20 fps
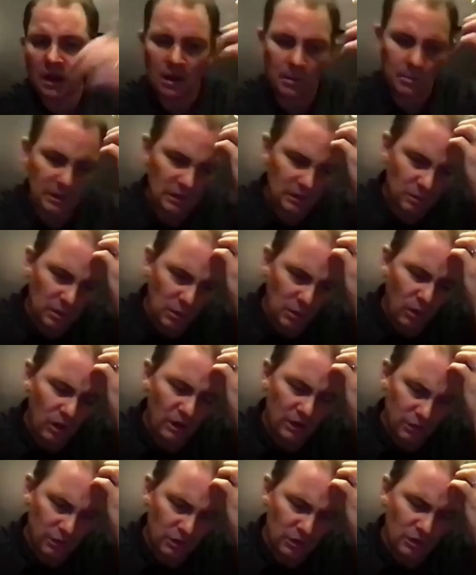because we
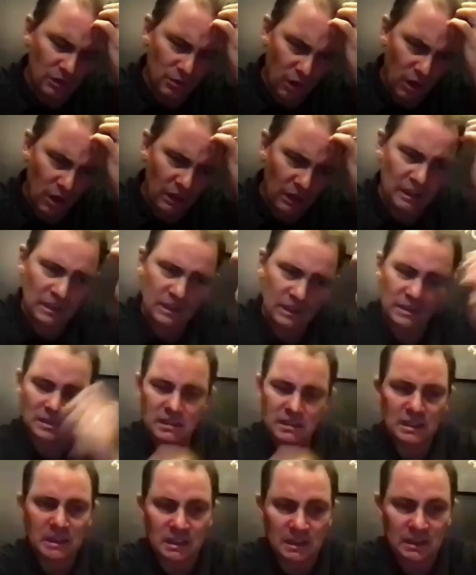wanted to do a new
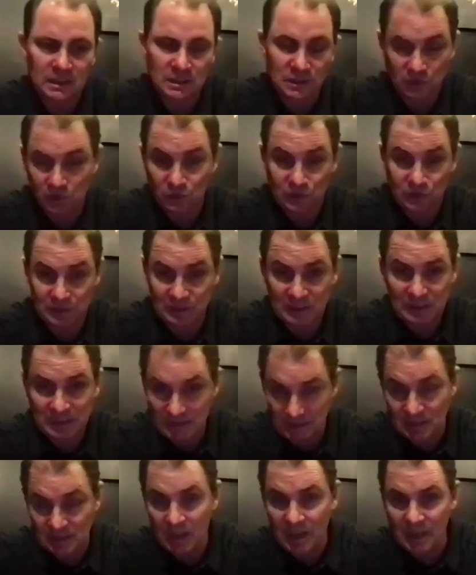audience is, and you'll see it
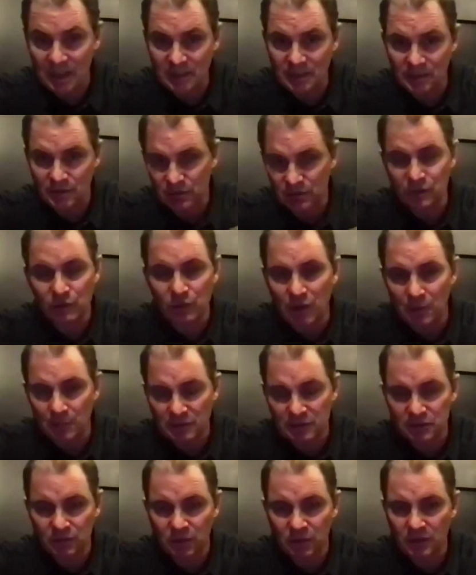tonight, there's a new
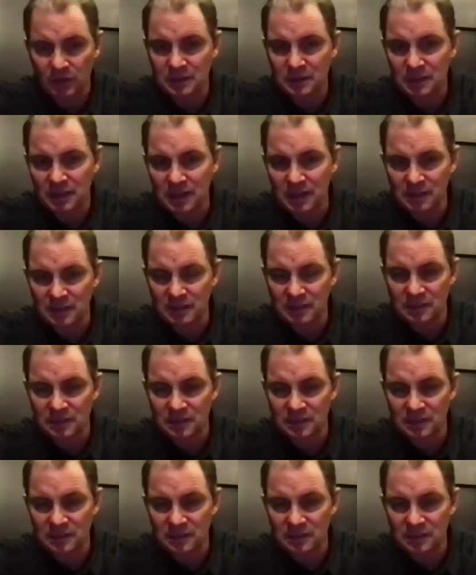episode on tonight.